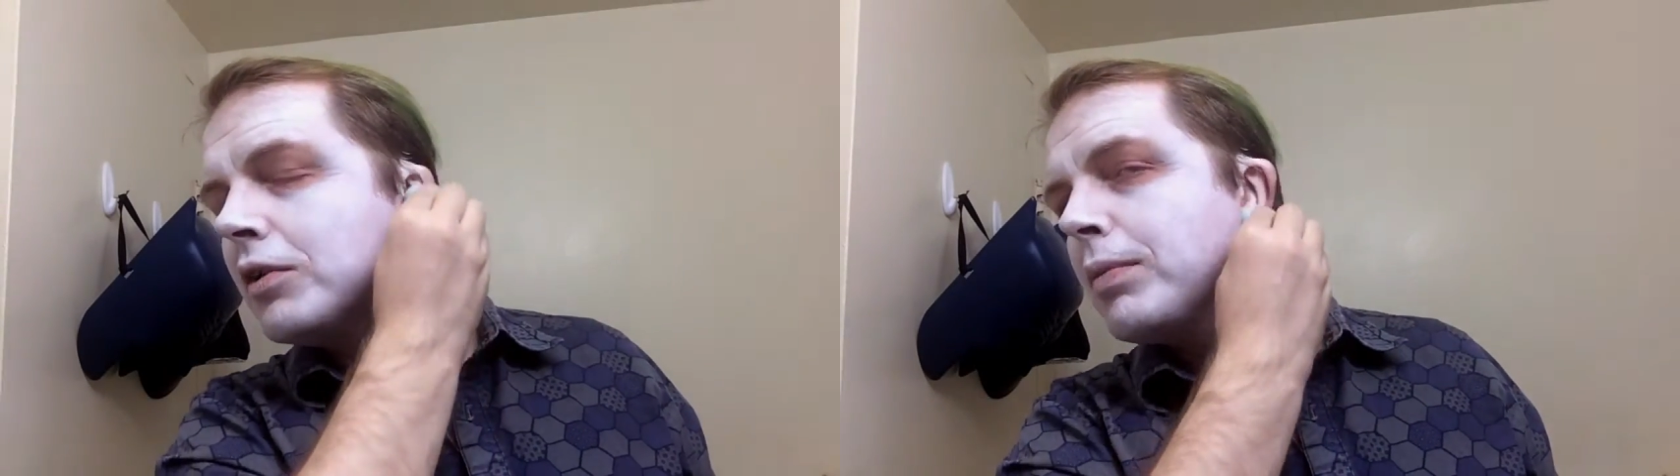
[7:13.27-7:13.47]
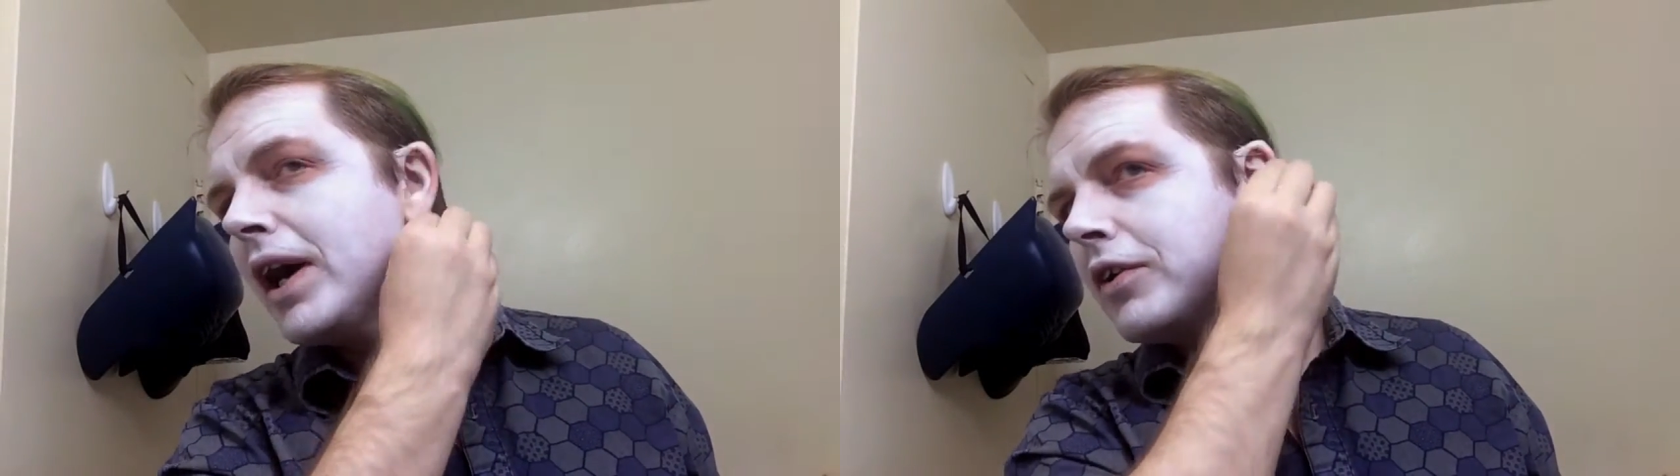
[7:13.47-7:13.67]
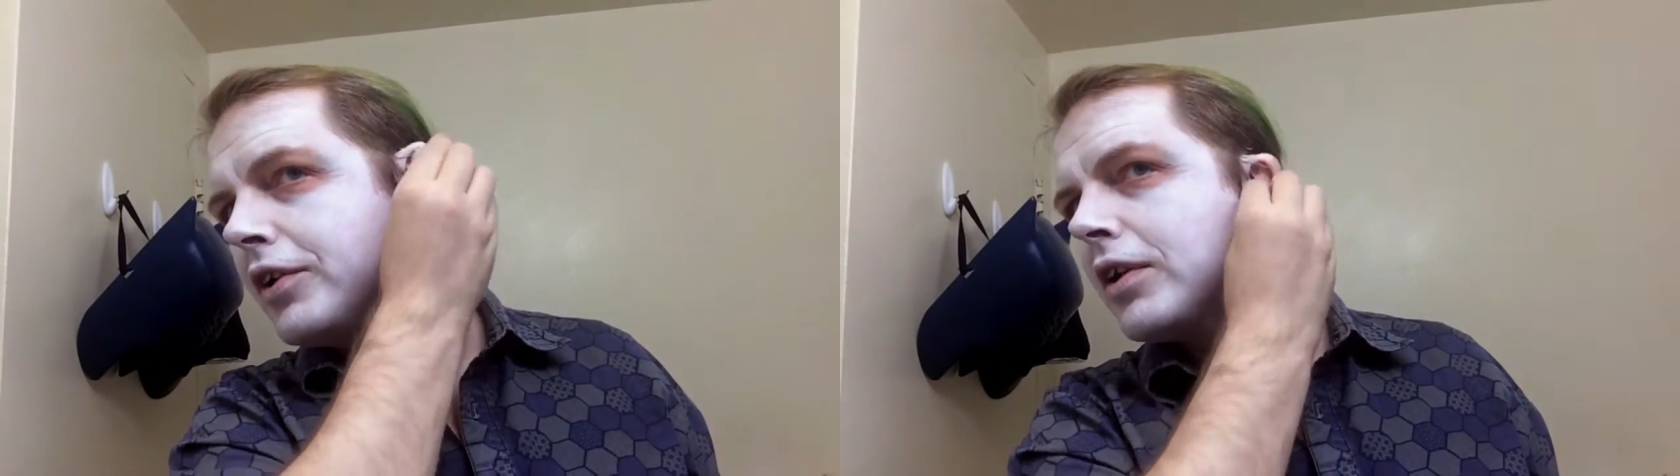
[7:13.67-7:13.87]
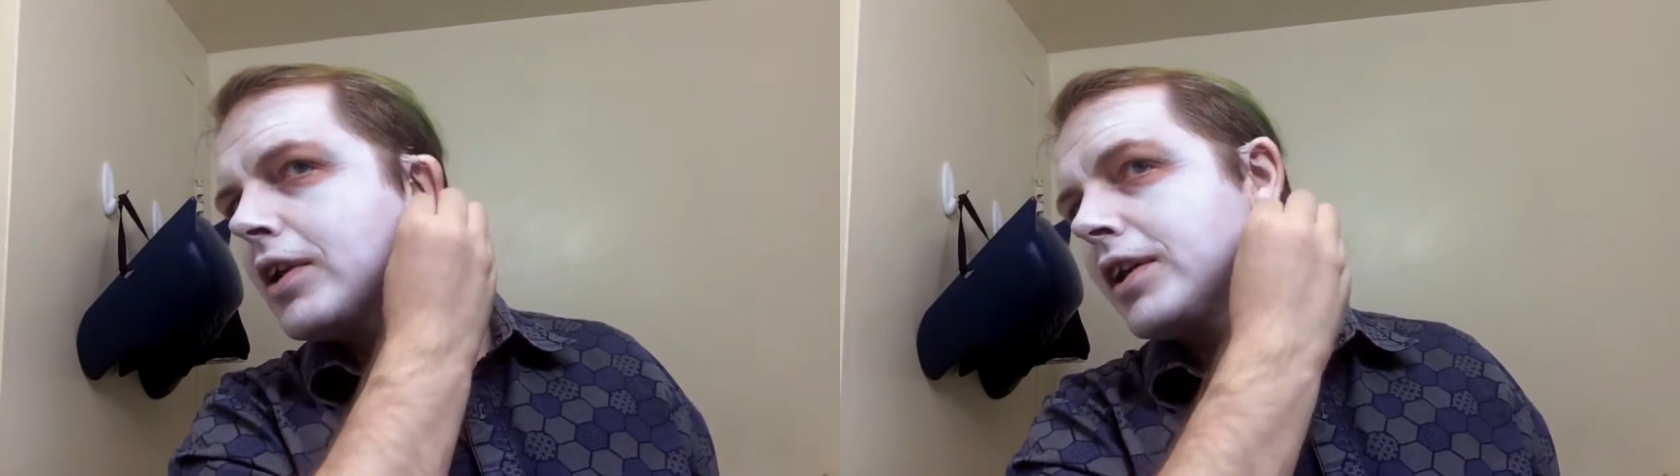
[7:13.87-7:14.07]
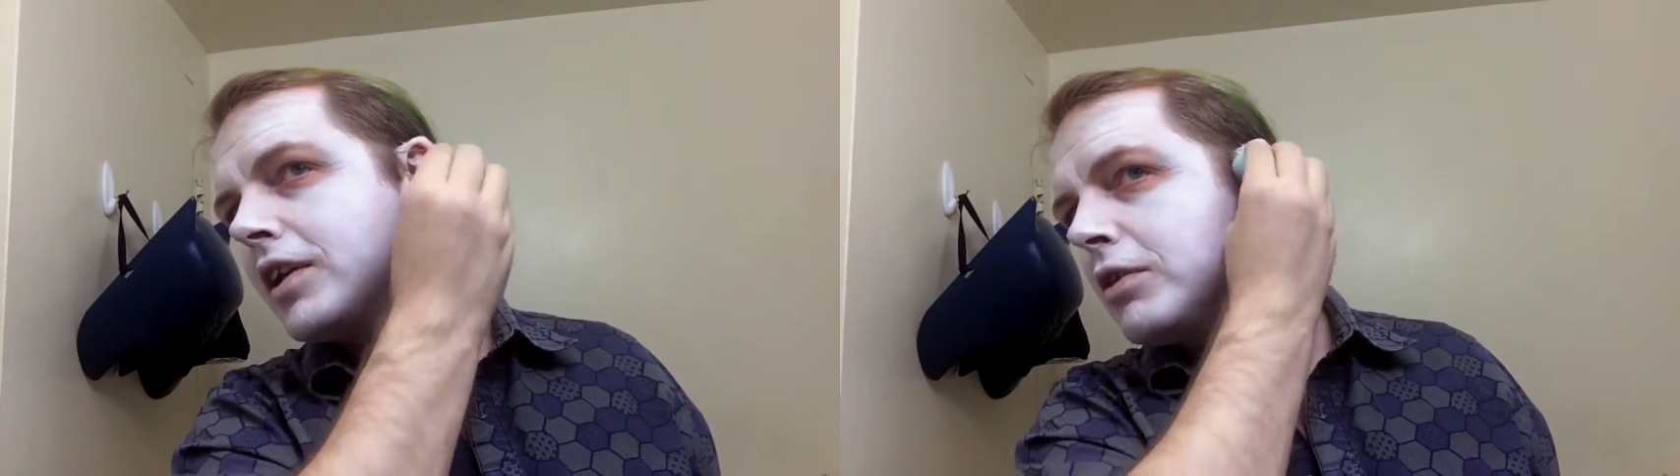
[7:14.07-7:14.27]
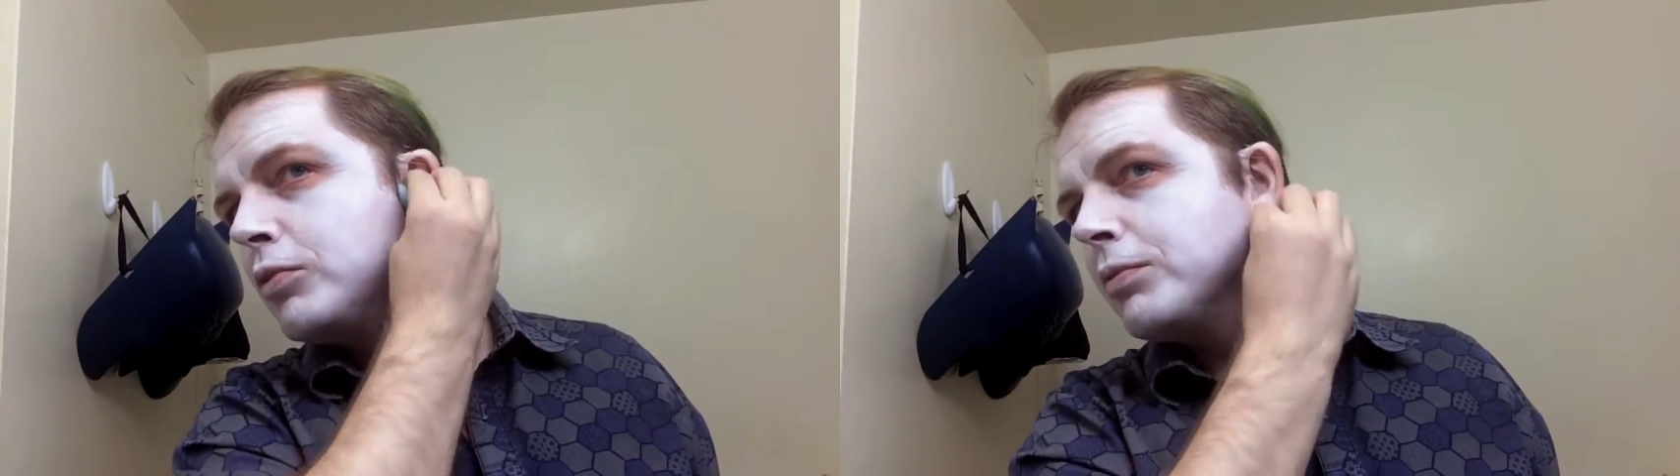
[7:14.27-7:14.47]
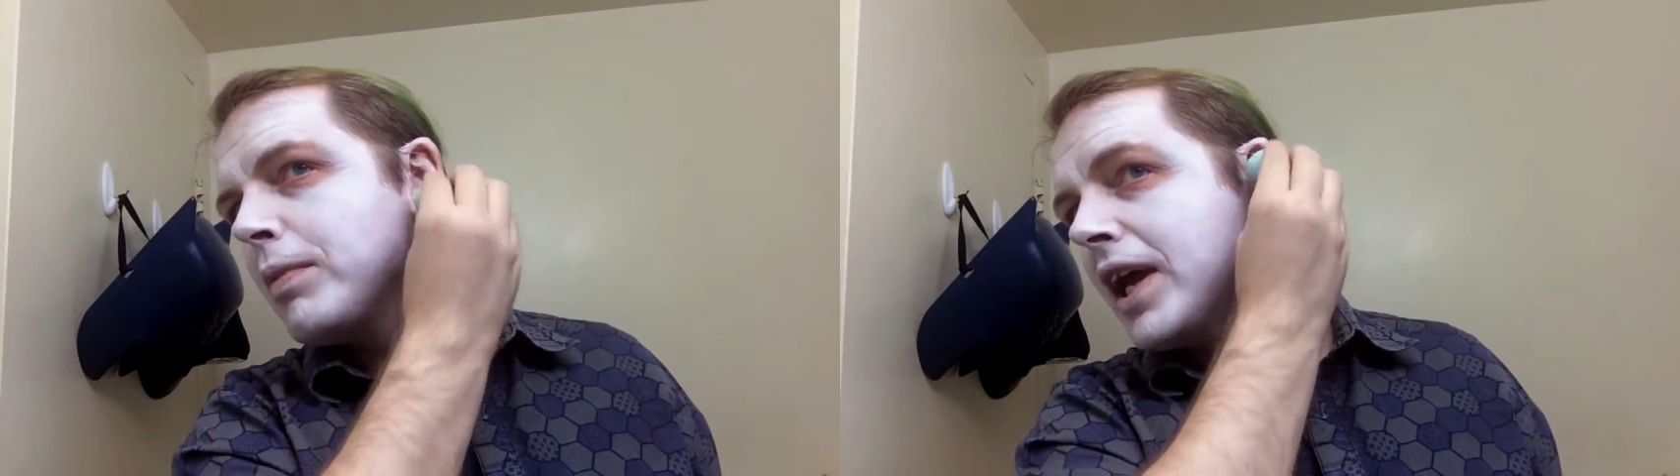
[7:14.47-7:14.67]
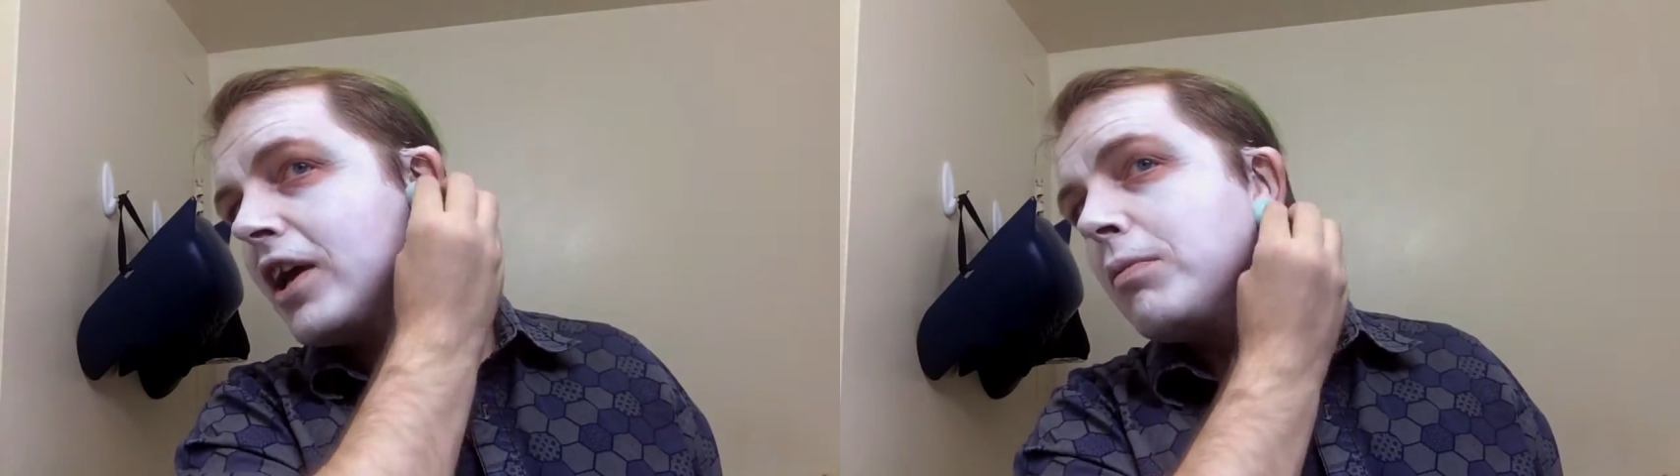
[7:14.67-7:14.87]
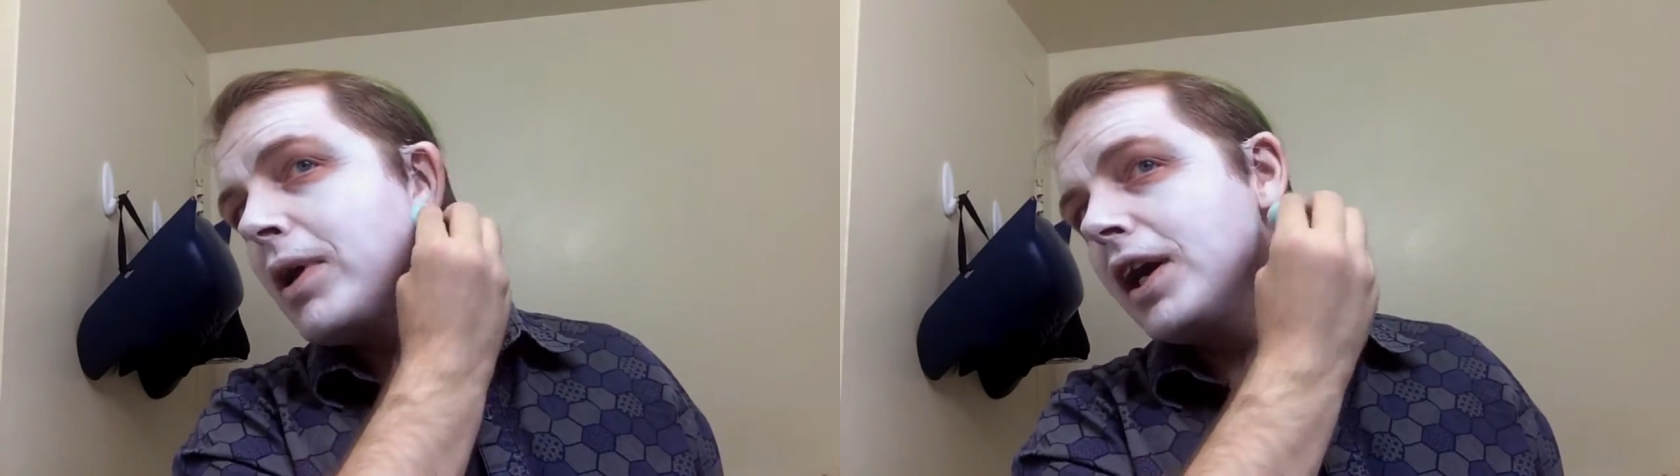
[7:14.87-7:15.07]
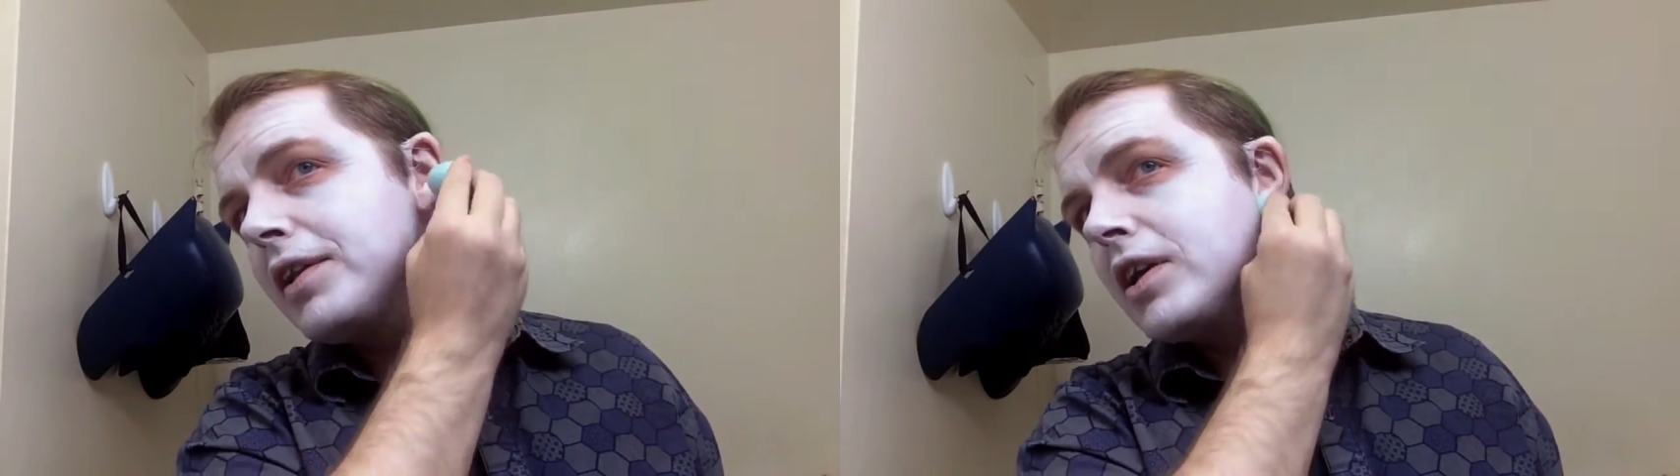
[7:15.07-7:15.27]
I tend to put
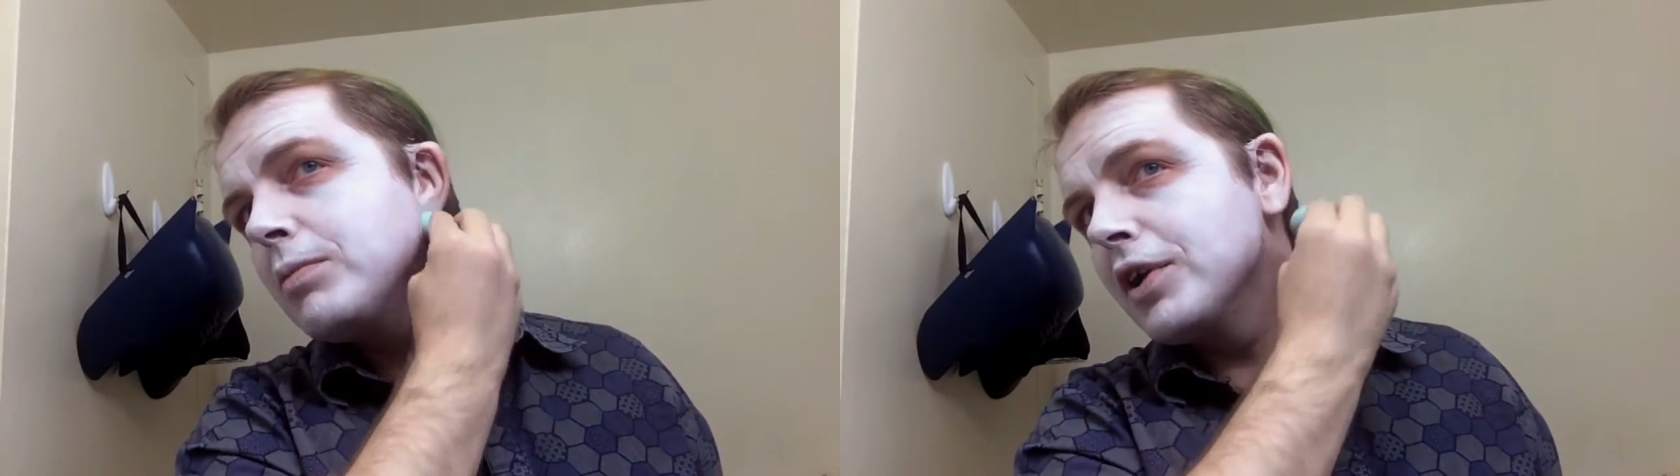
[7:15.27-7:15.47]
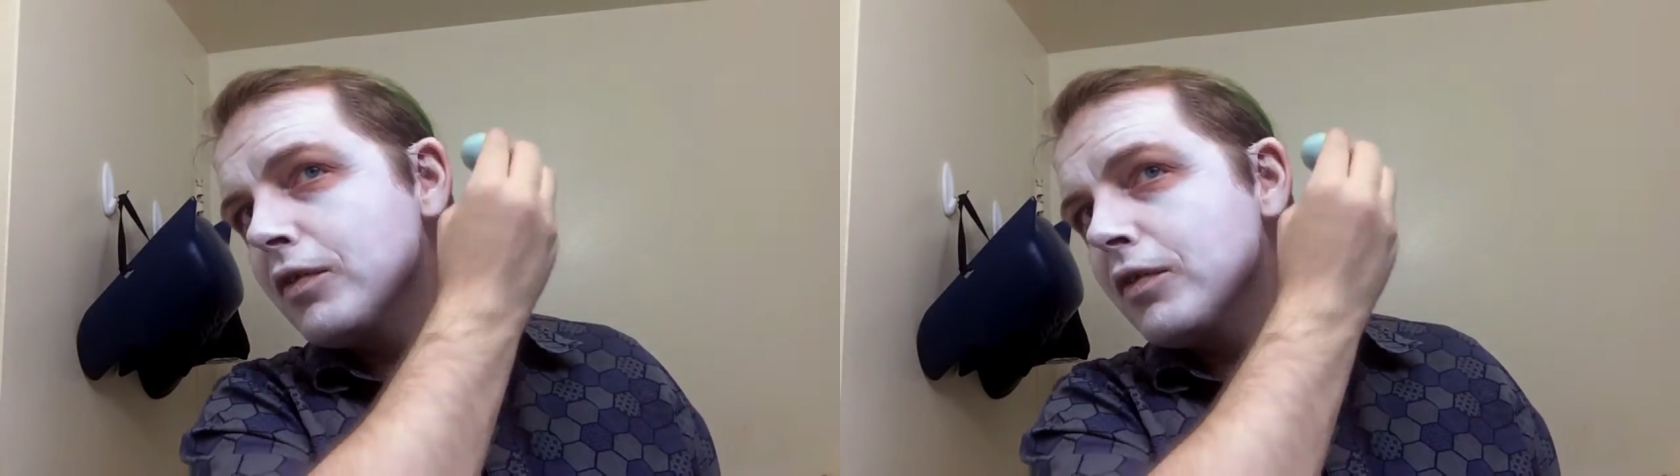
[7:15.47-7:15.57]
makeup on there,